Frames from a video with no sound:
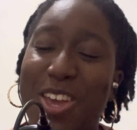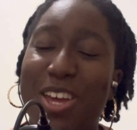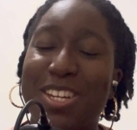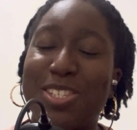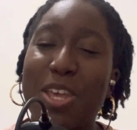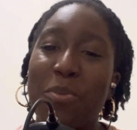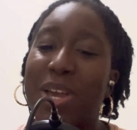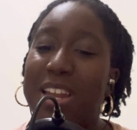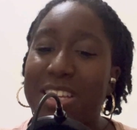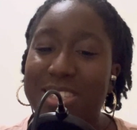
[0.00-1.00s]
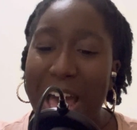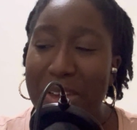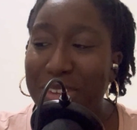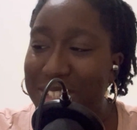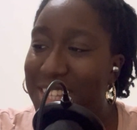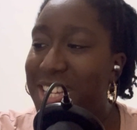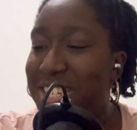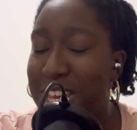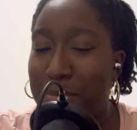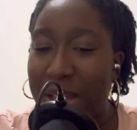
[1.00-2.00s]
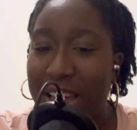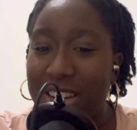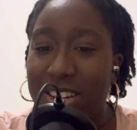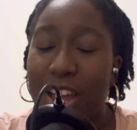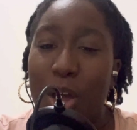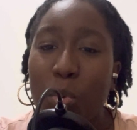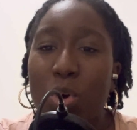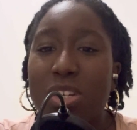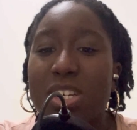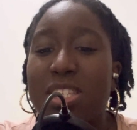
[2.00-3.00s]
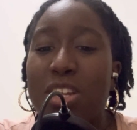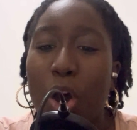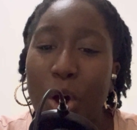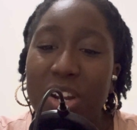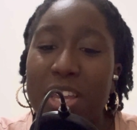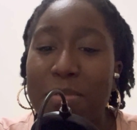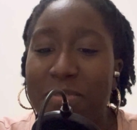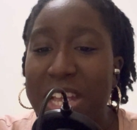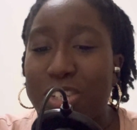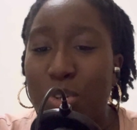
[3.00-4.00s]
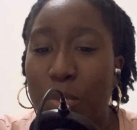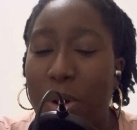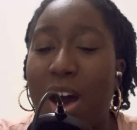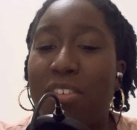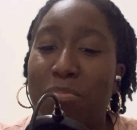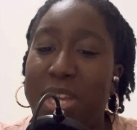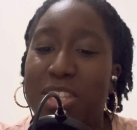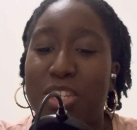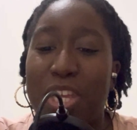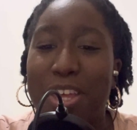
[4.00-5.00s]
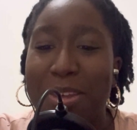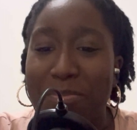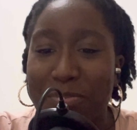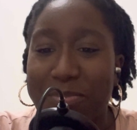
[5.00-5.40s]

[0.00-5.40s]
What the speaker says: good. So, we're going to dive into the deep end. What does an unconventional path mean to you?